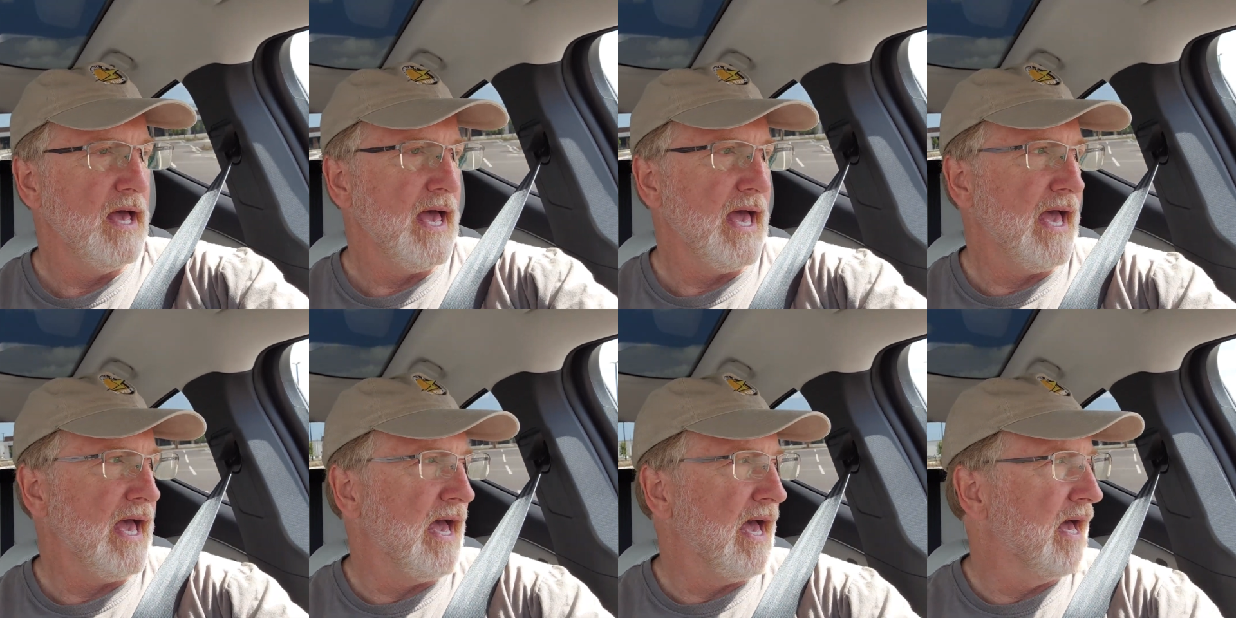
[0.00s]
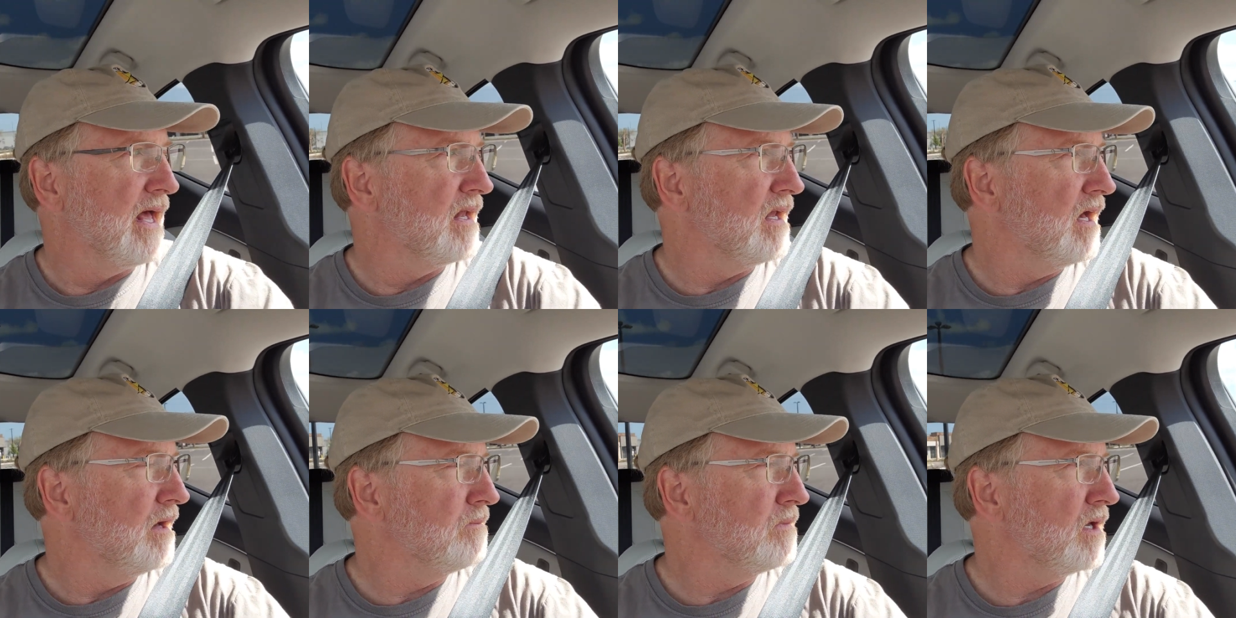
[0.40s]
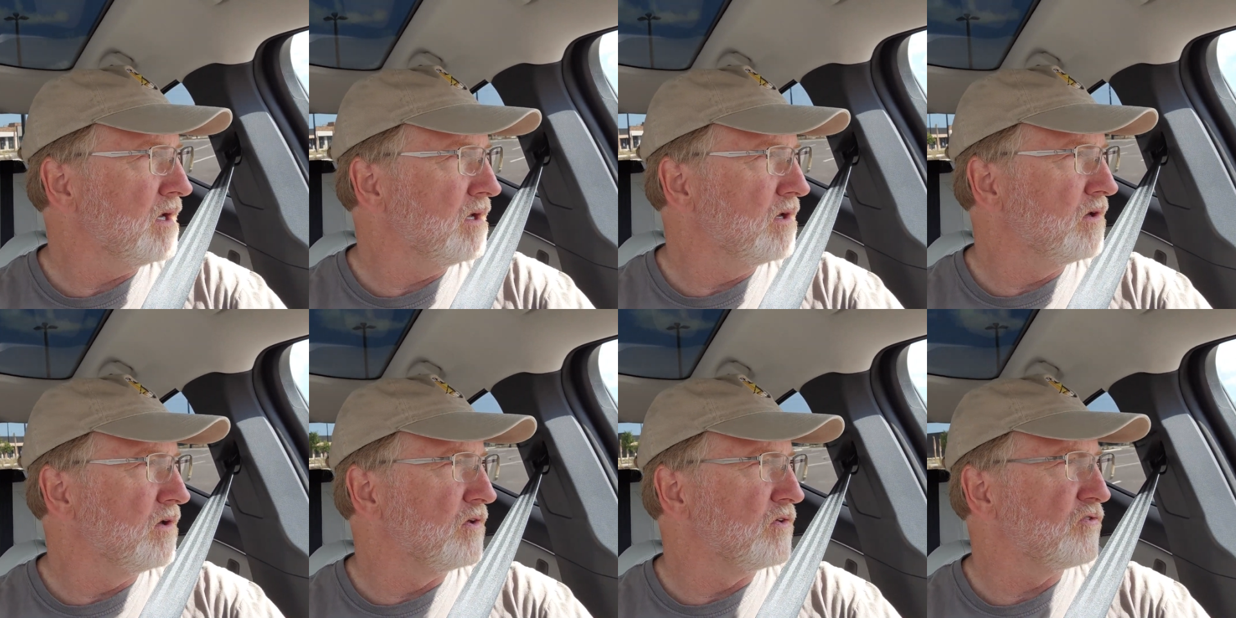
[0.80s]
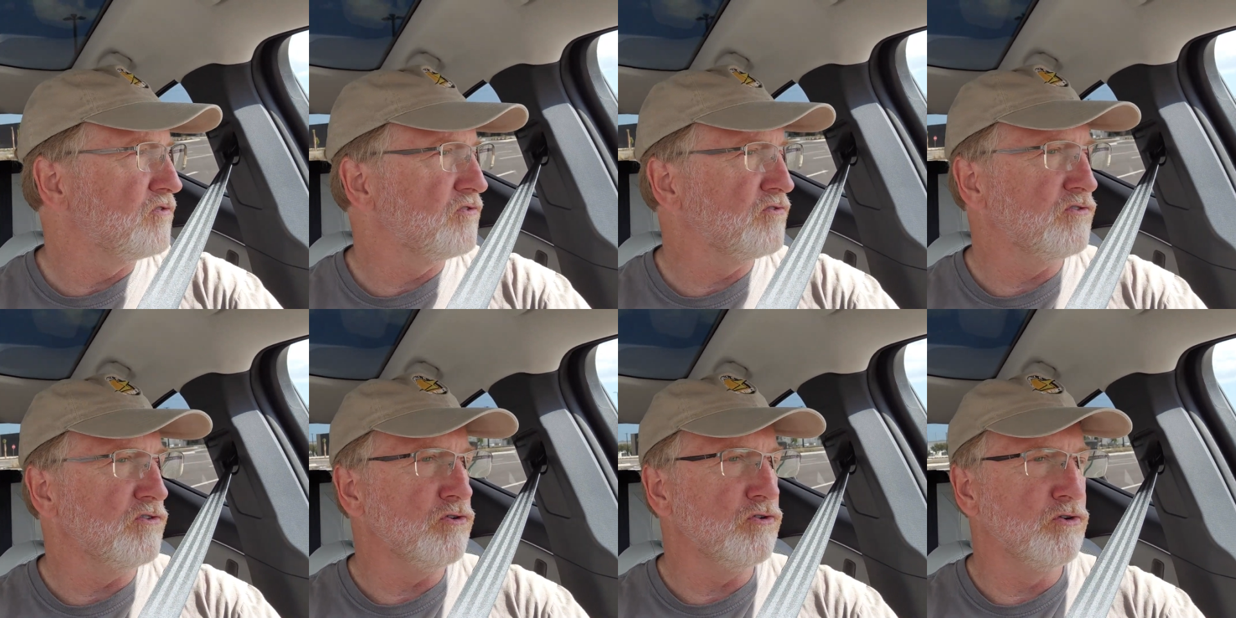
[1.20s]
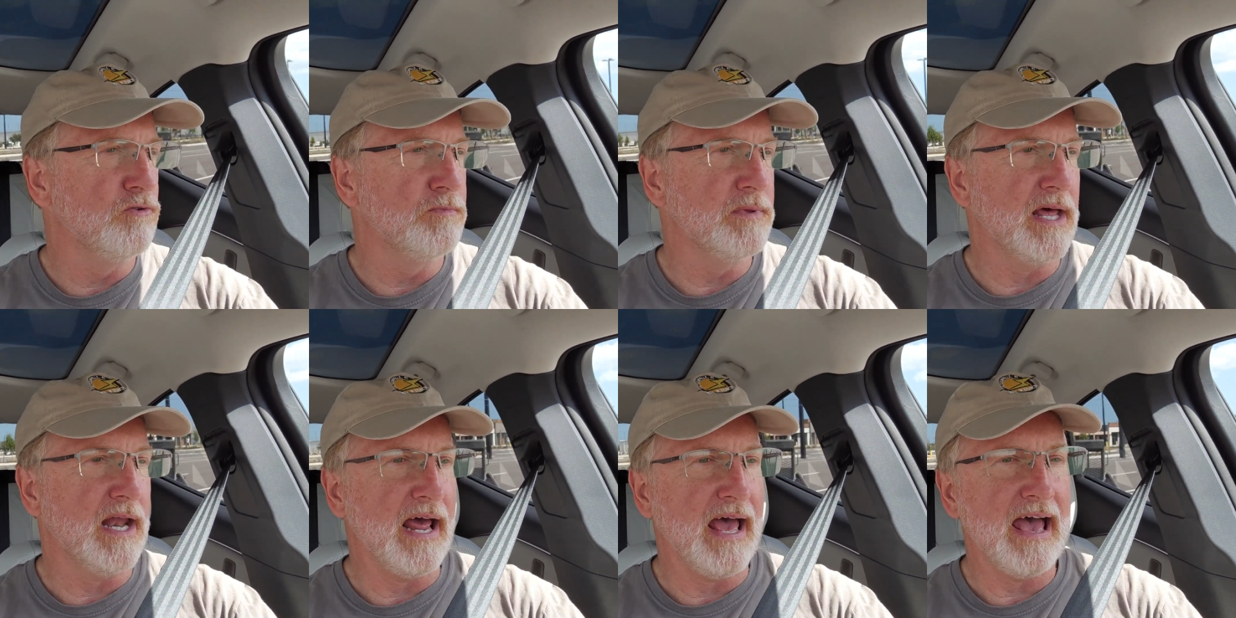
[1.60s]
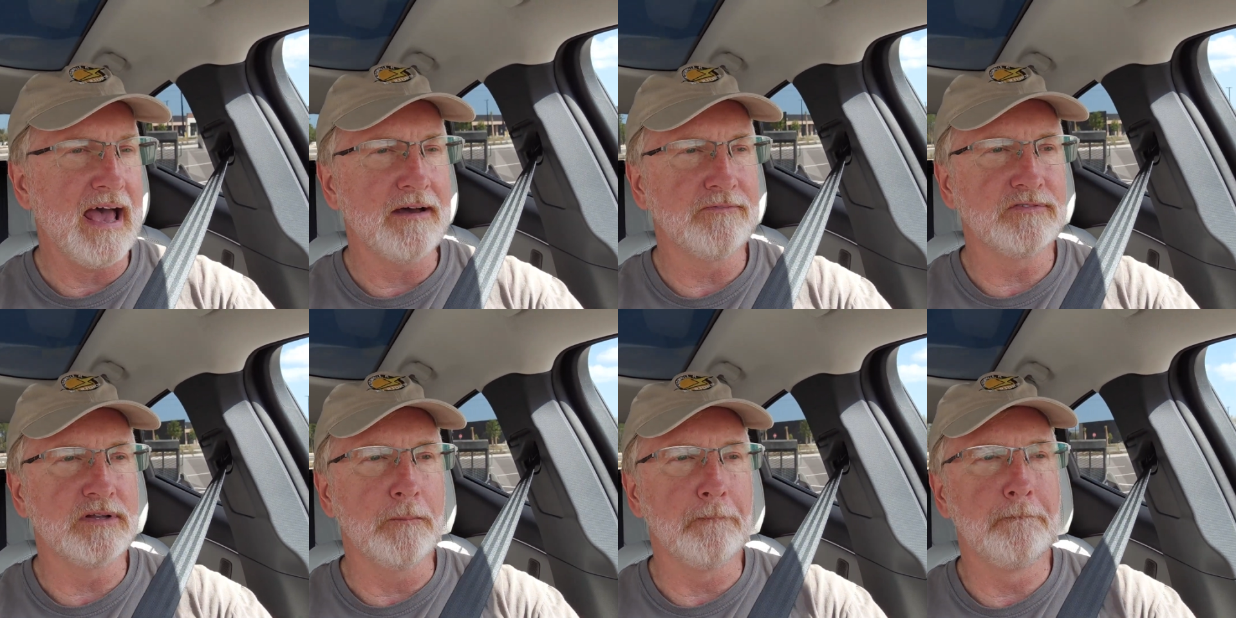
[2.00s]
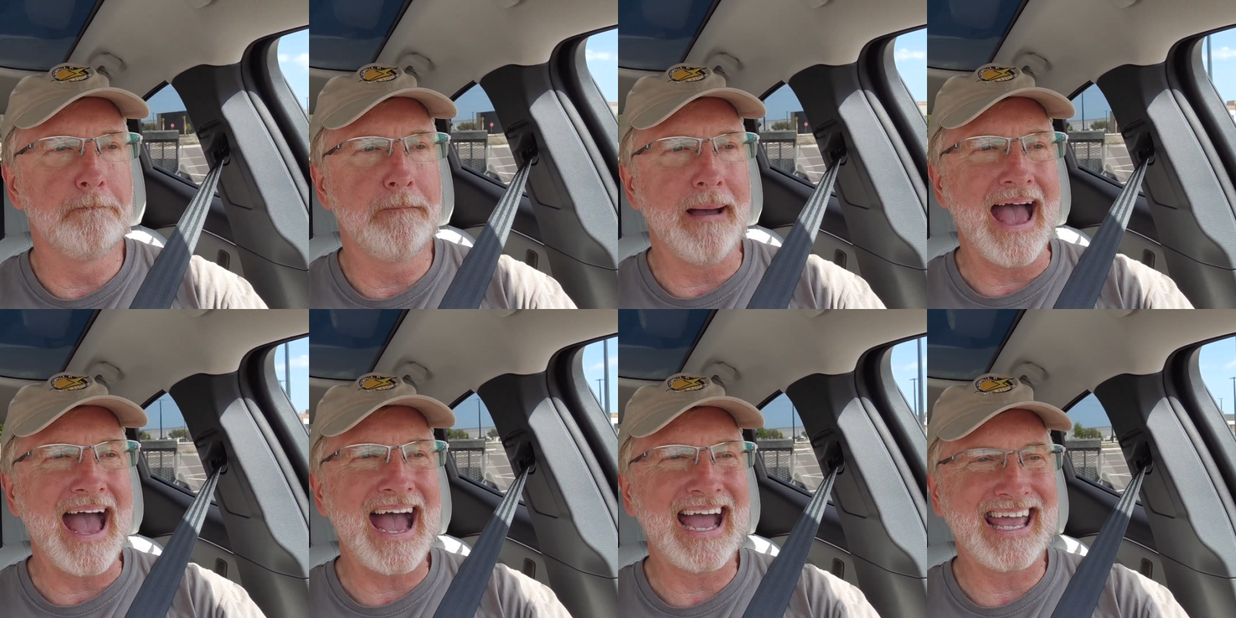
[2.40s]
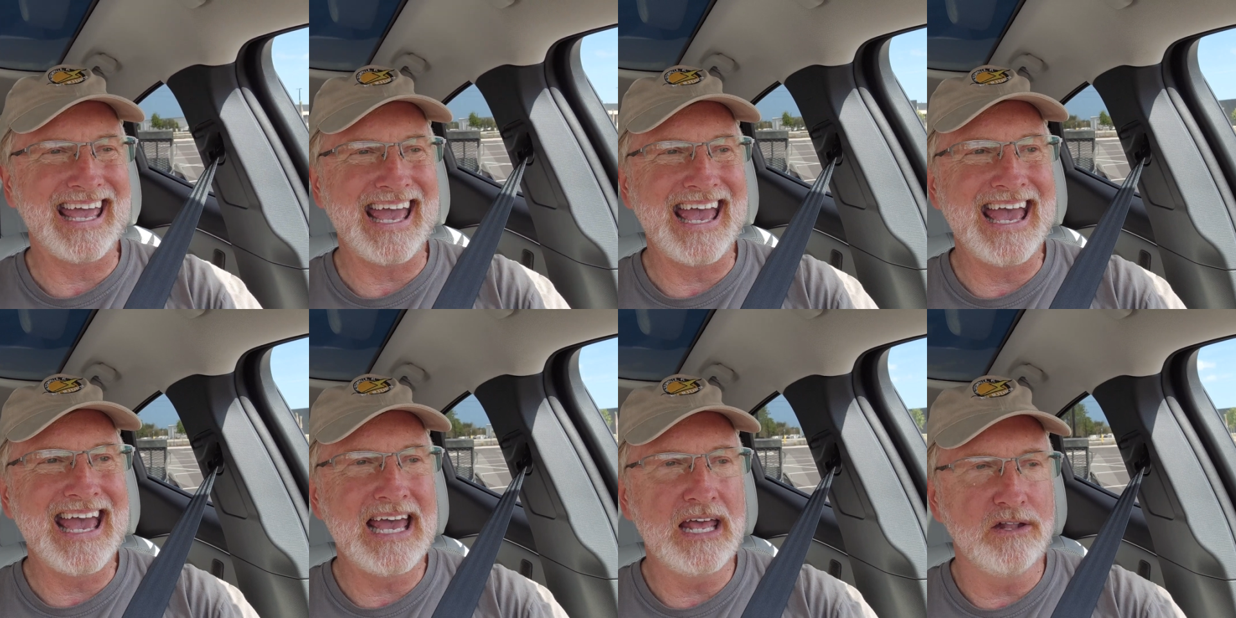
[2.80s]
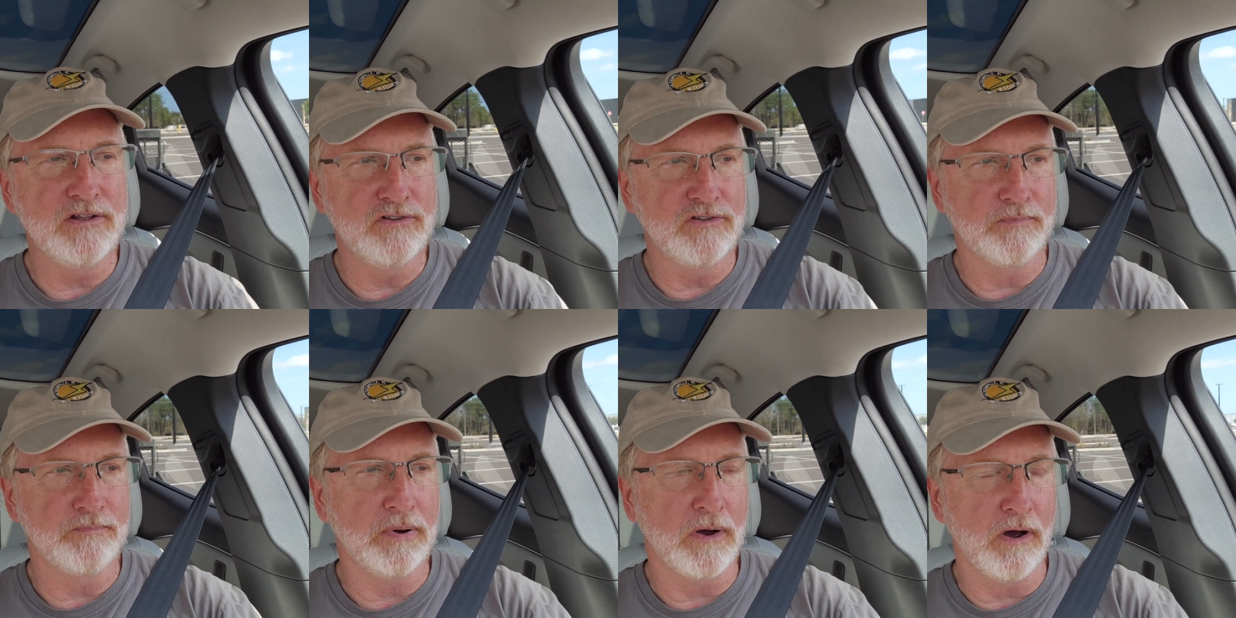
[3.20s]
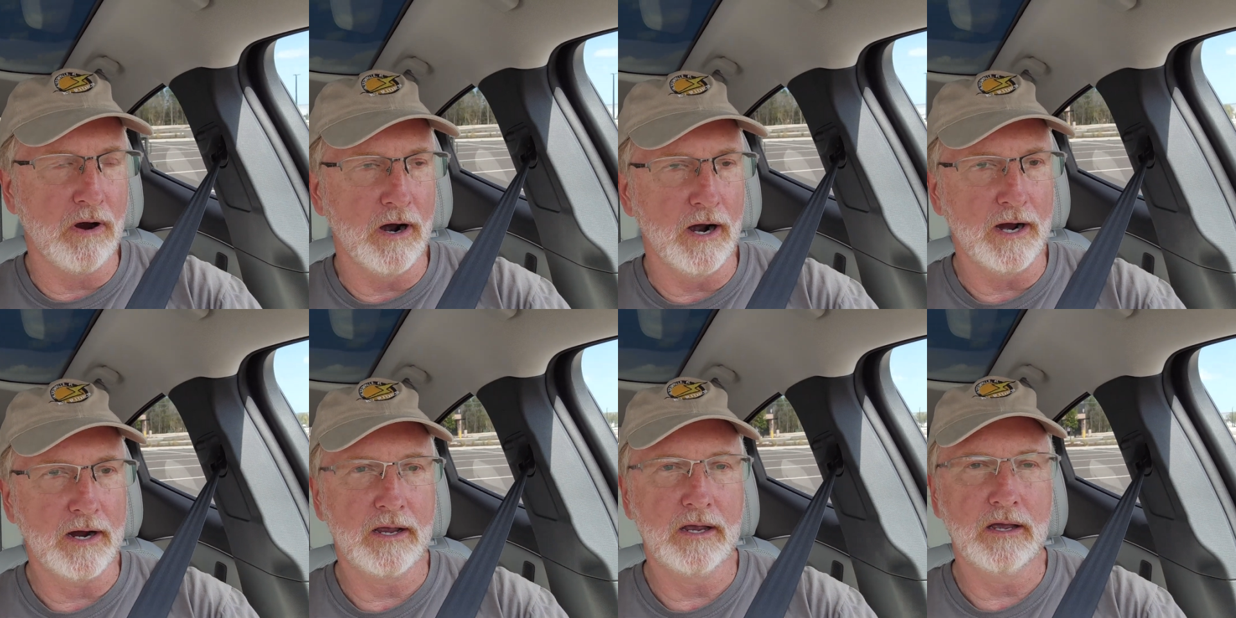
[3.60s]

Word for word: and I'm going to assume that I have to back in to park.